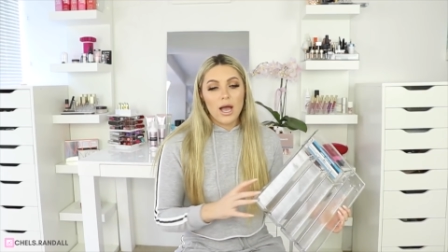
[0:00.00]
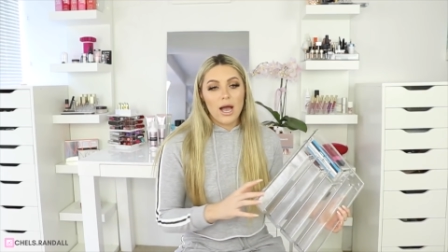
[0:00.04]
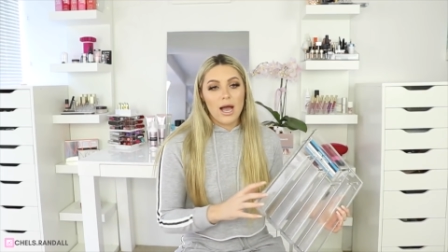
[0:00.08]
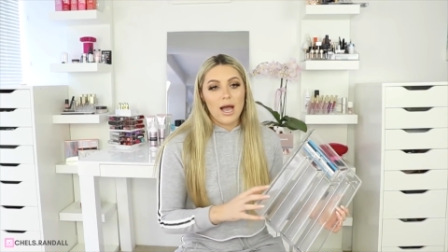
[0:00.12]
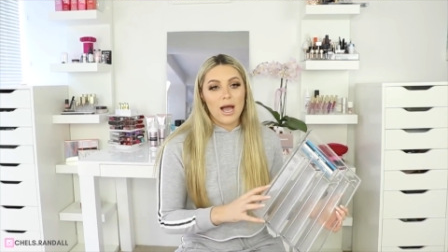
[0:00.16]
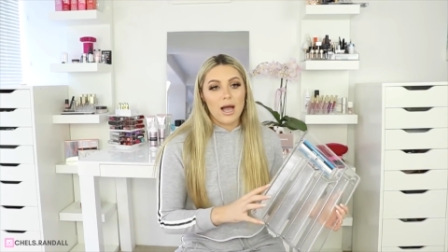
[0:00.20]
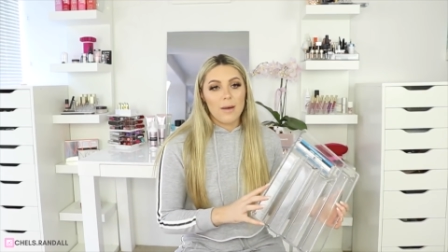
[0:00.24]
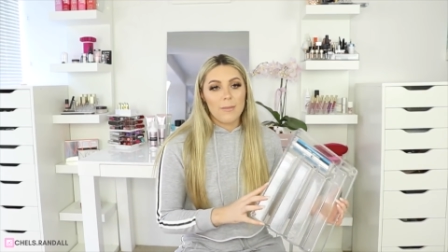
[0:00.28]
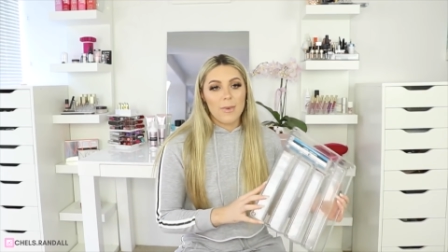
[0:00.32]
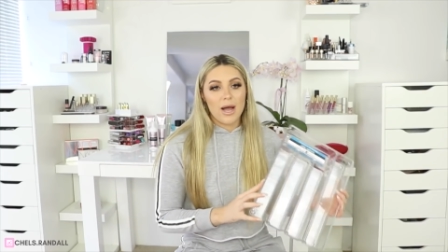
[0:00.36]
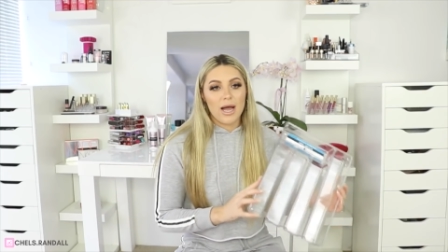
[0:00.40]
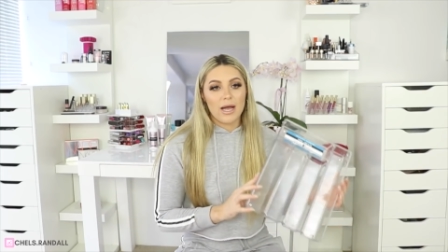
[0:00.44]

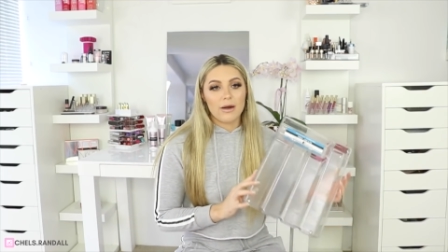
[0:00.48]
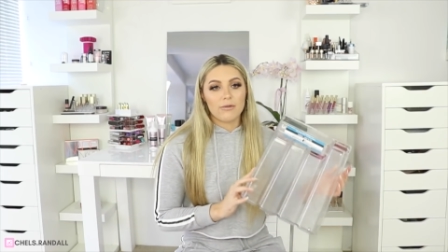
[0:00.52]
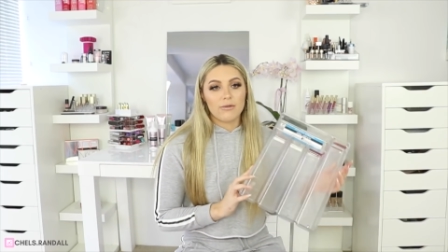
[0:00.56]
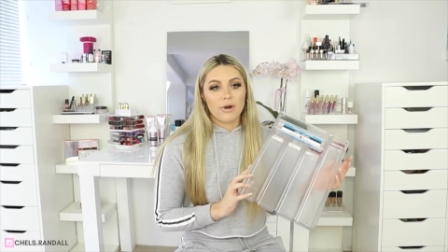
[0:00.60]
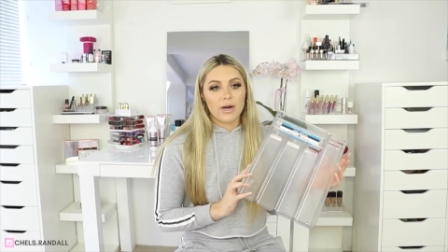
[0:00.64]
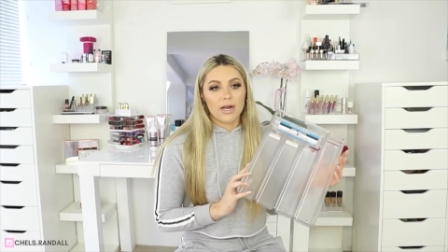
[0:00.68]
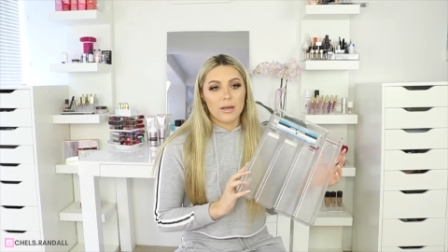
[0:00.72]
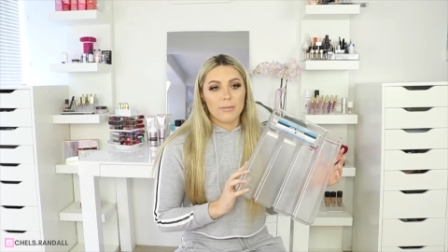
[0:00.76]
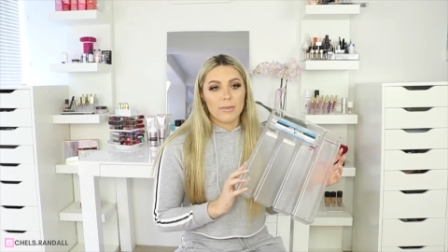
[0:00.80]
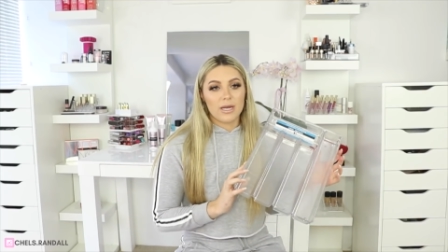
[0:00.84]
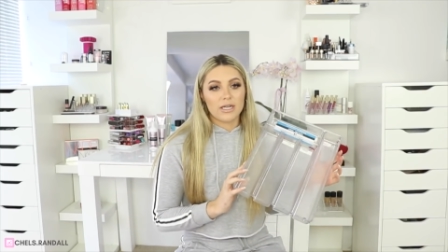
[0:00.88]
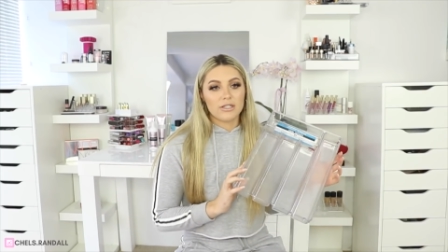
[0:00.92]
I
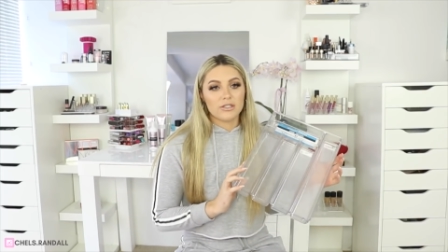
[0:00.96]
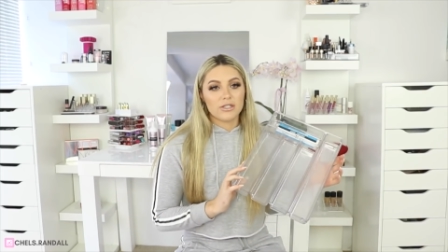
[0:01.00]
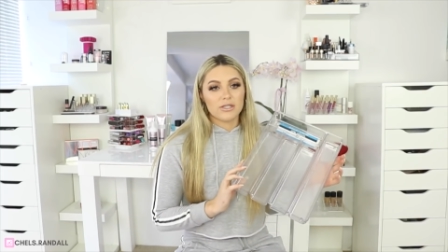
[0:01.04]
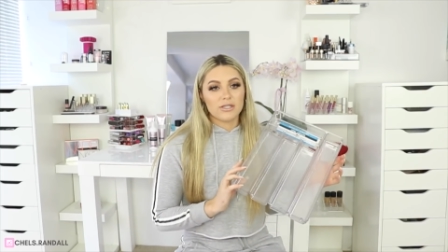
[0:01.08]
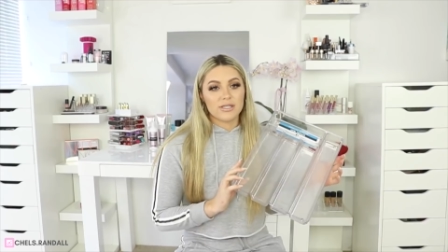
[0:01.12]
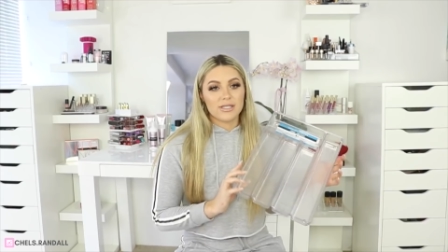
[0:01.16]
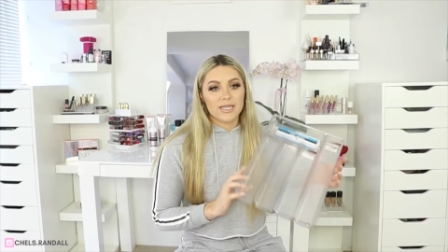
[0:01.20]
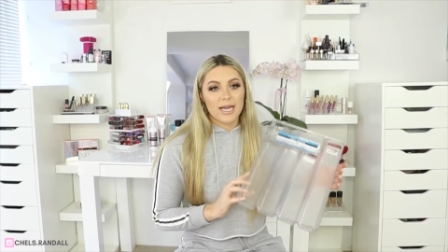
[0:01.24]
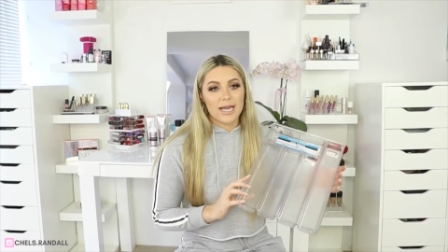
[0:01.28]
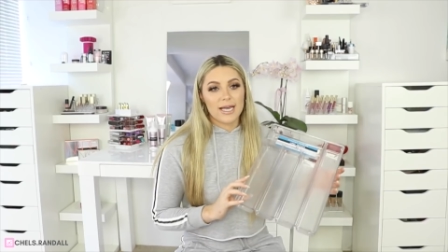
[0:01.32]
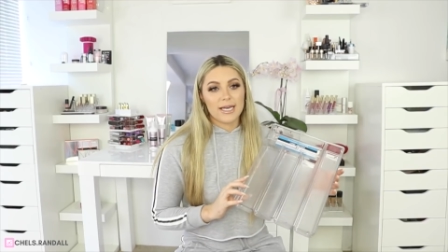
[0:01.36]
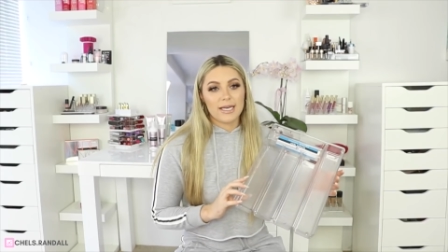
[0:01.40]
recommend
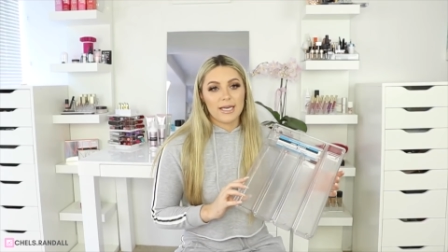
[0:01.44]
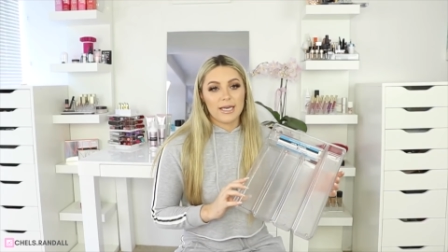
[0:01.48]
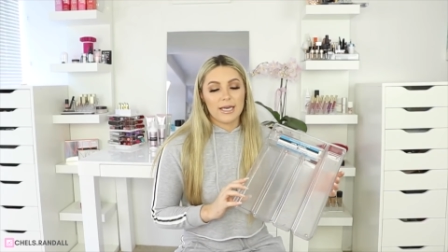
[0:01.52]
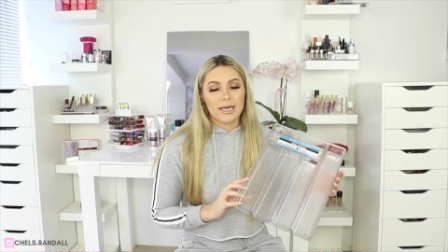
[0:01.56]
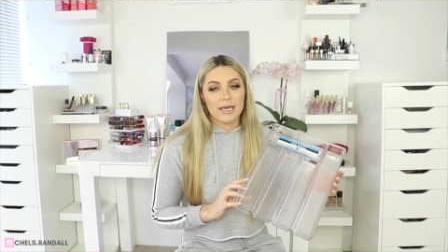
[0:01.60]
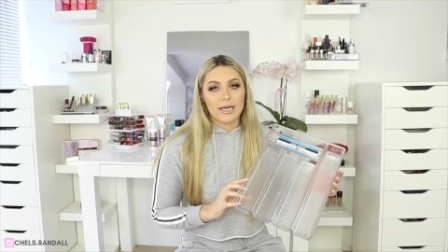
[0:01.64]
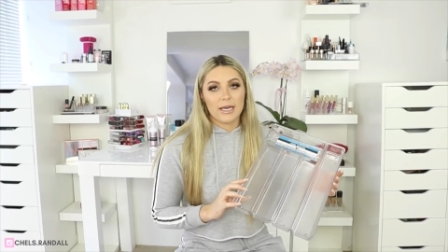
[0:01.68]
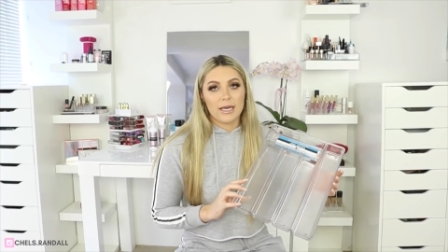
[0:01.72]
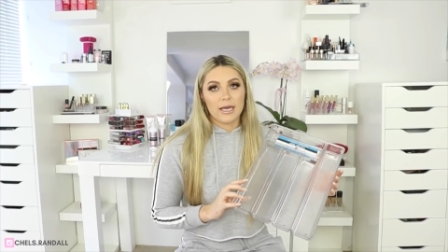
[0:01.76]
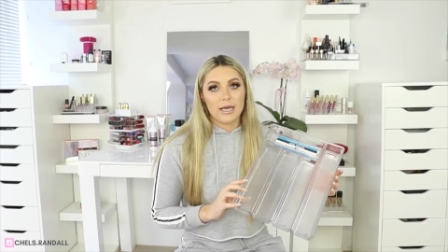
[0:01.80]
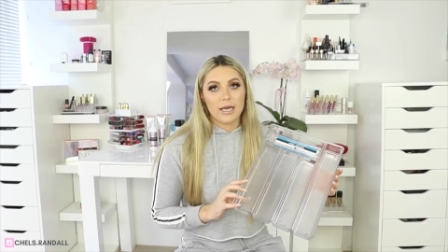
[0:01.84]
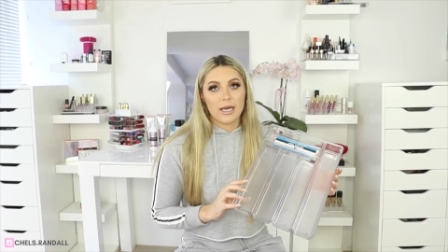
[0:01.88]
just
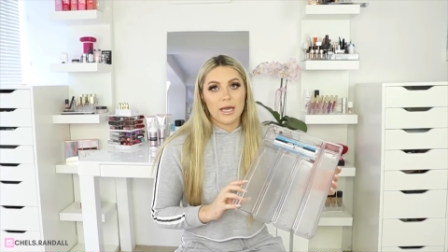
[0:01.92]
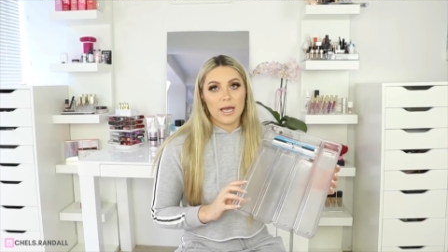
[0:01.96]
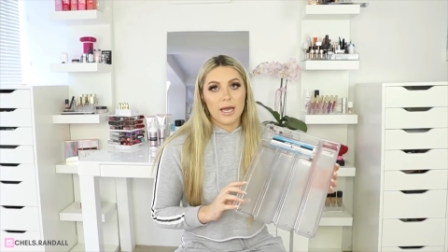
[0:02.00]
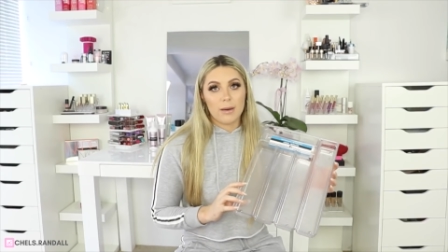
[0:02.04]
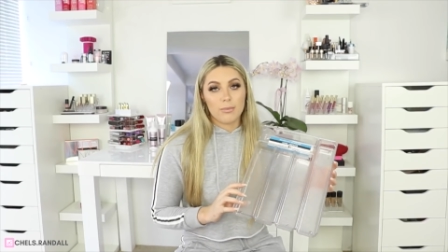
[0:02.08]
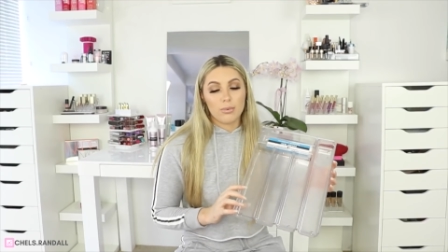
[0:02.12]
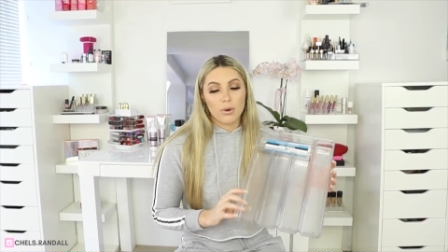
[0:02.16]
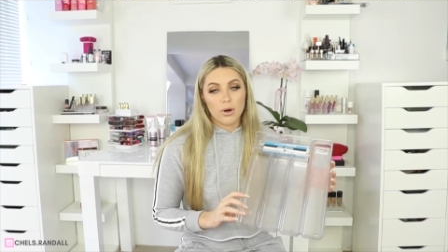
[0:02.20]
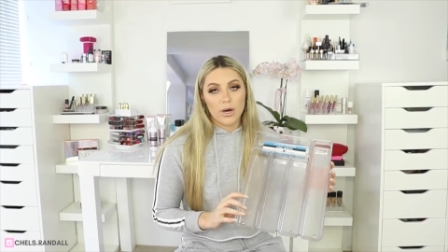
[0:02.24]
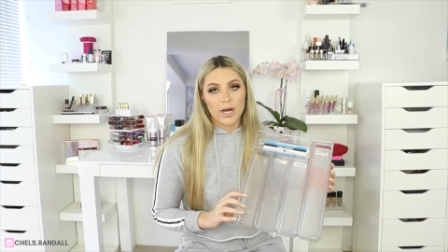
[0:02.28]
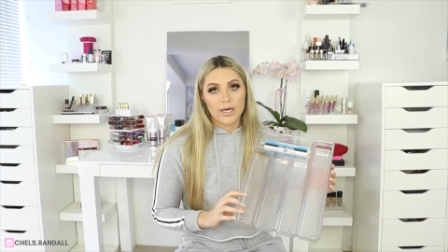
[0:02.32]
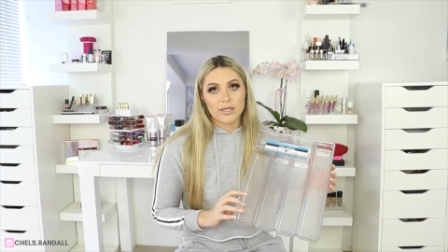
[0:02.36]
taking a
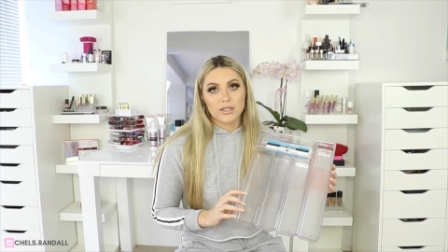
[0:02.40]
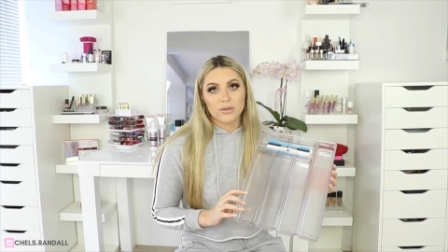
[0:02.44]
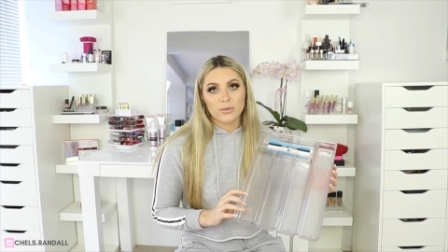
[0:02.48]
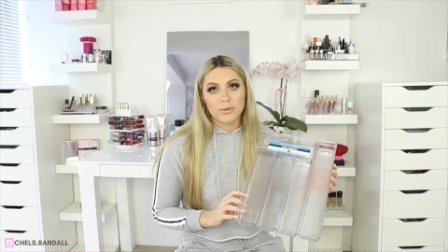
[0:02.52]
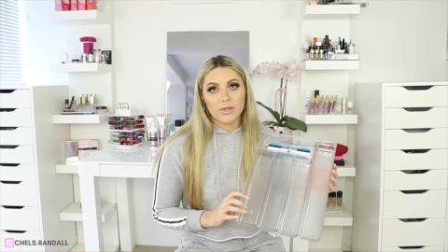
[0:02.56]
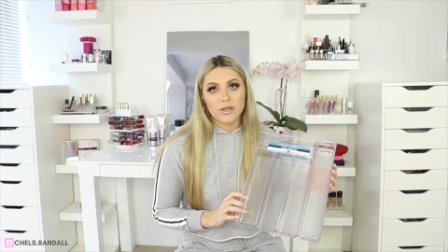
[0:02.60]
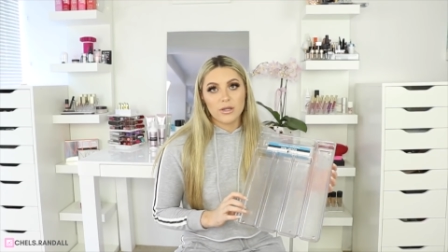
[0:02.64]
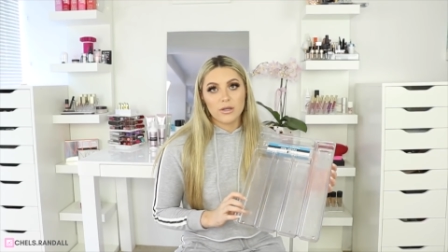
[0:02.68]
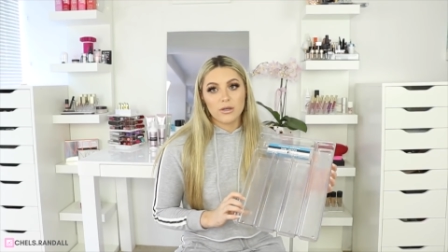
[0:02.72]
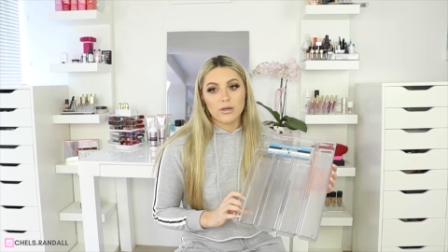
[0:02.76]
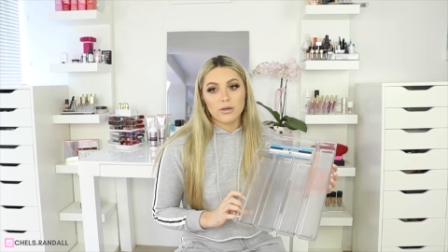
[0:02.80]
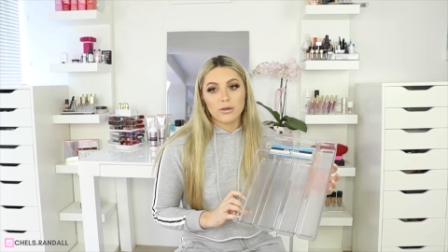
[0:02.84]
product
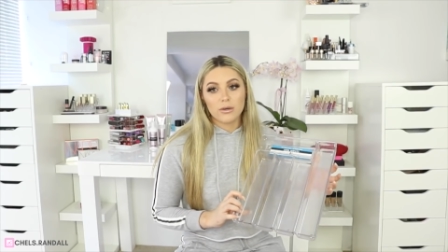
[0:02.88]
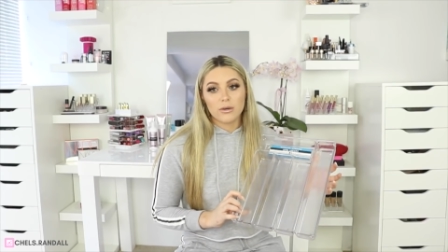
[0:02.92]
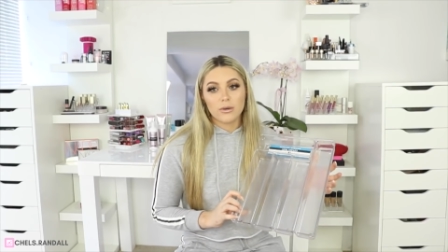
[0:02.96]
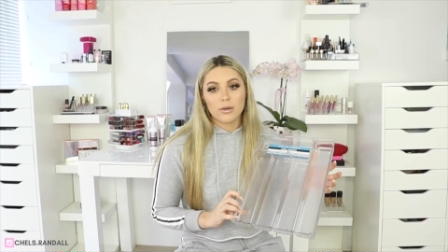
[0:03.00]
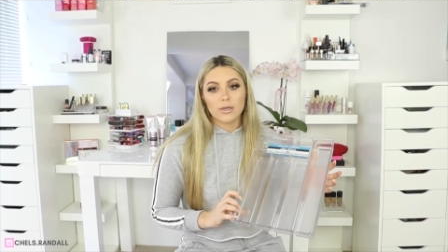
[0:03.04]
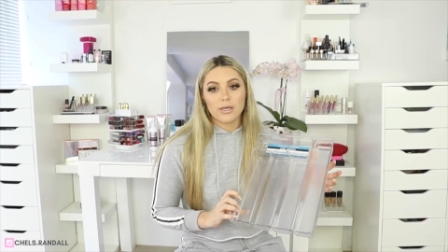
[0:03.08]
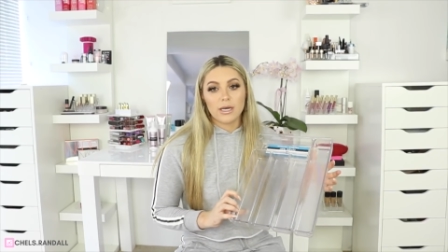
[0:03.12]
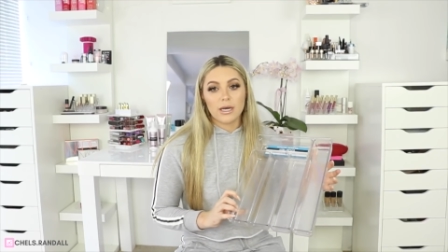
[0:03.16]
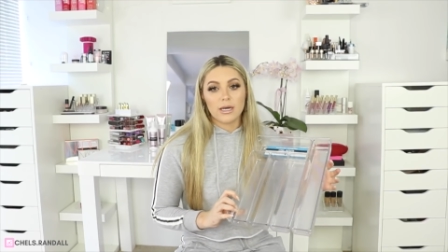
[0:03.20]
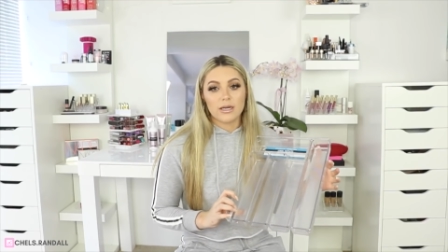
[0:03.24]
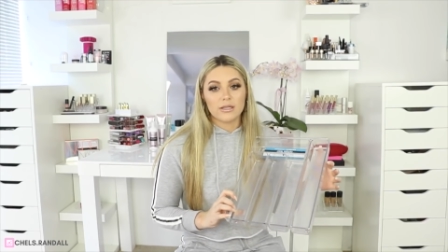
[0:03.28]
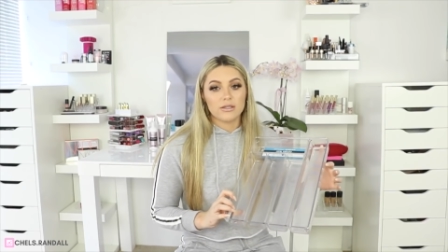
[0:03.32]
with you